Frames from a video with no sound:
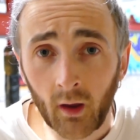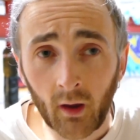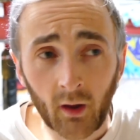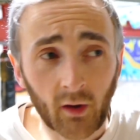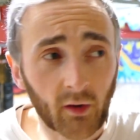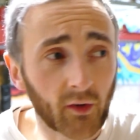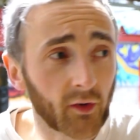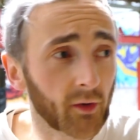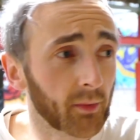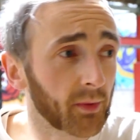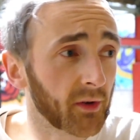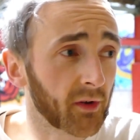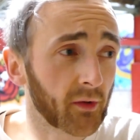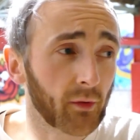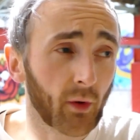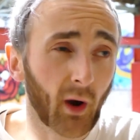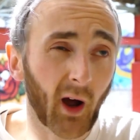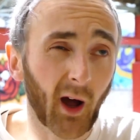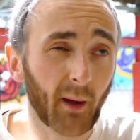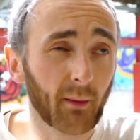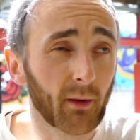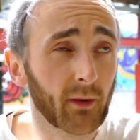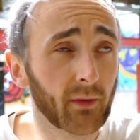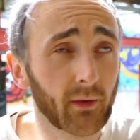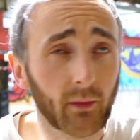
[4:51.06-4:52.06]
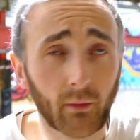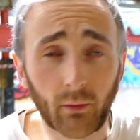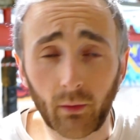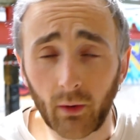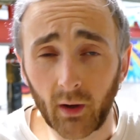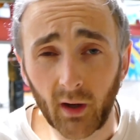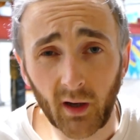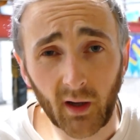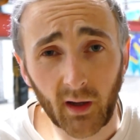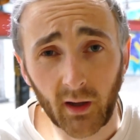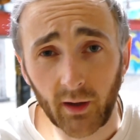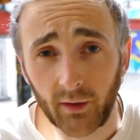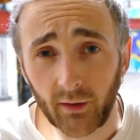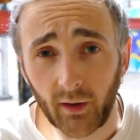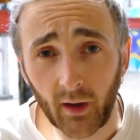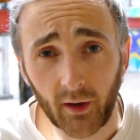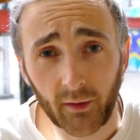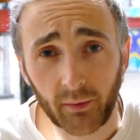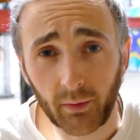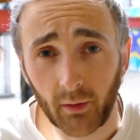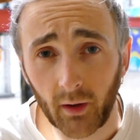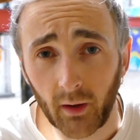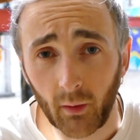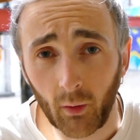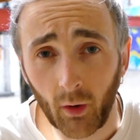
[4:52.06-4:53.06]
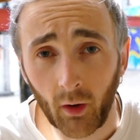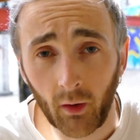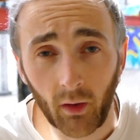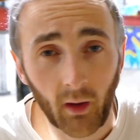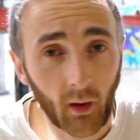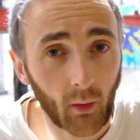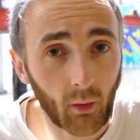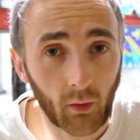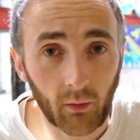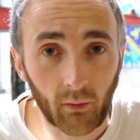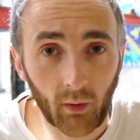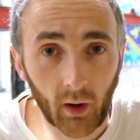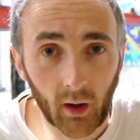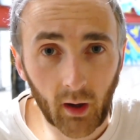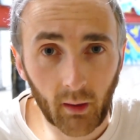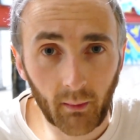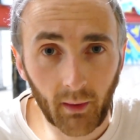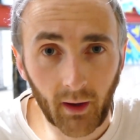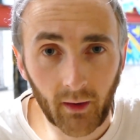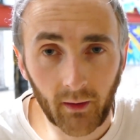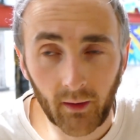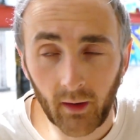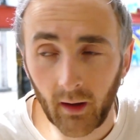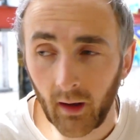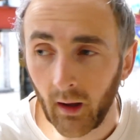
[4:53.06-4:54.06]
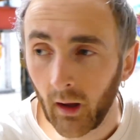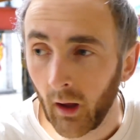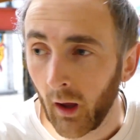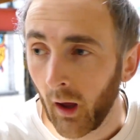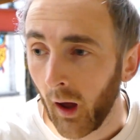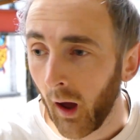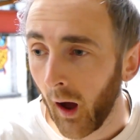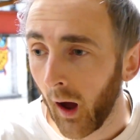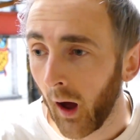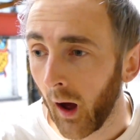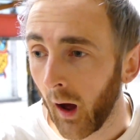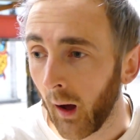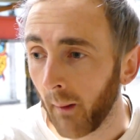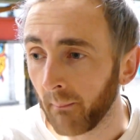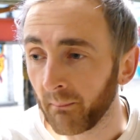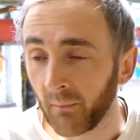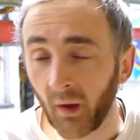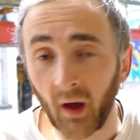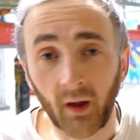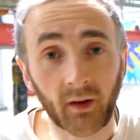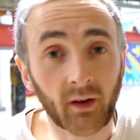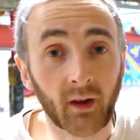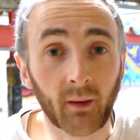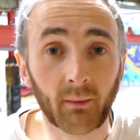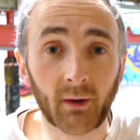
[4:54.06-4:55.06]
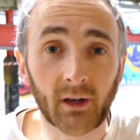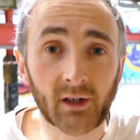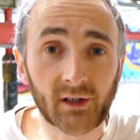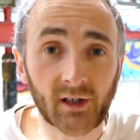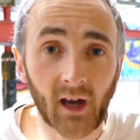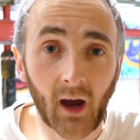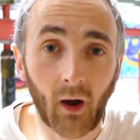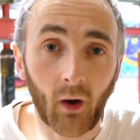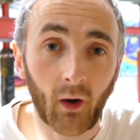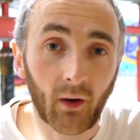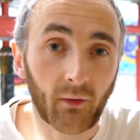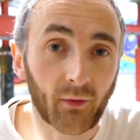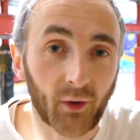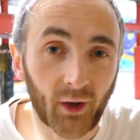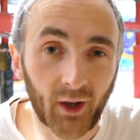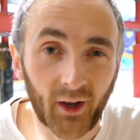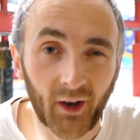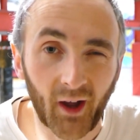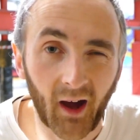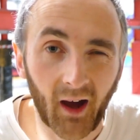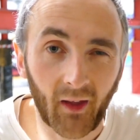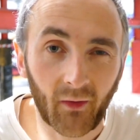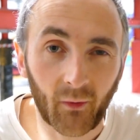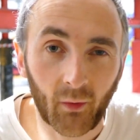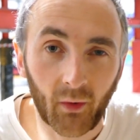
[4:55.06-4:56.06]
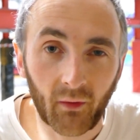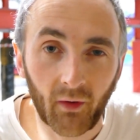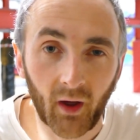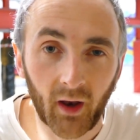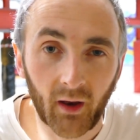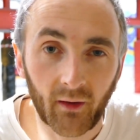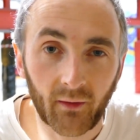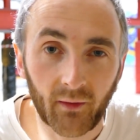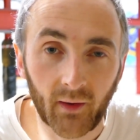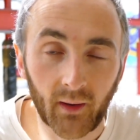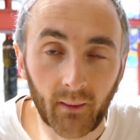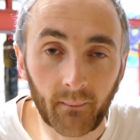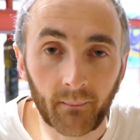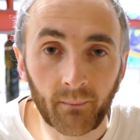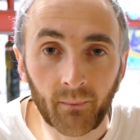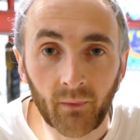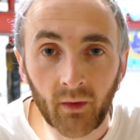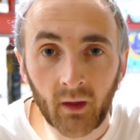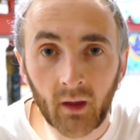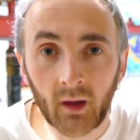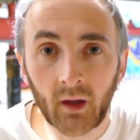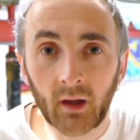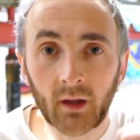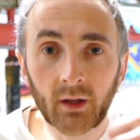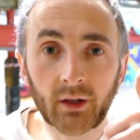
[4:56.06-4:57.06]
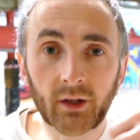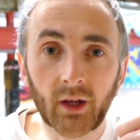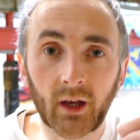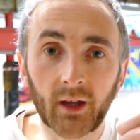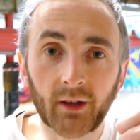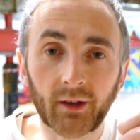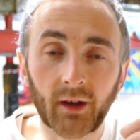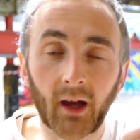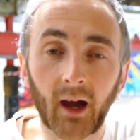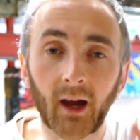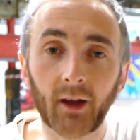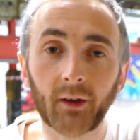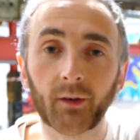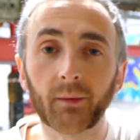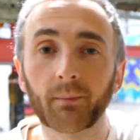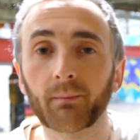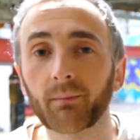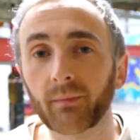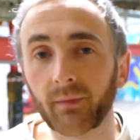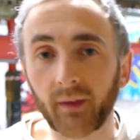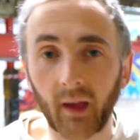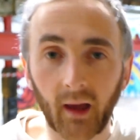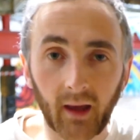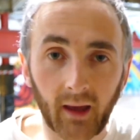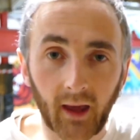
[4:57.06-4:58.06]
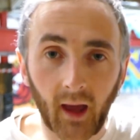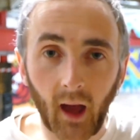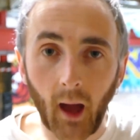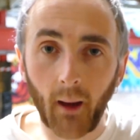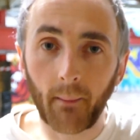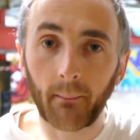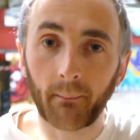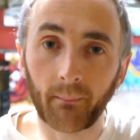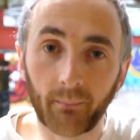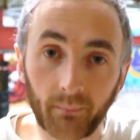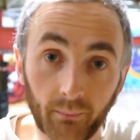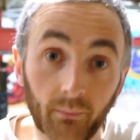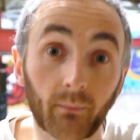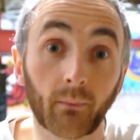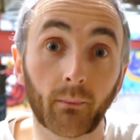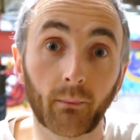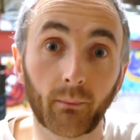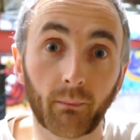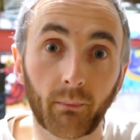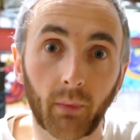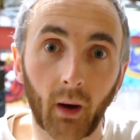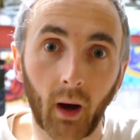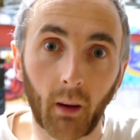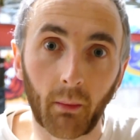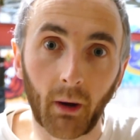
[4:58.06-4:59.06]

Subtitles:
subscribe if you really desperately want. I wouldn't recommend it. And give me a shout if you need a hand with that. Cheers guys, take care, bye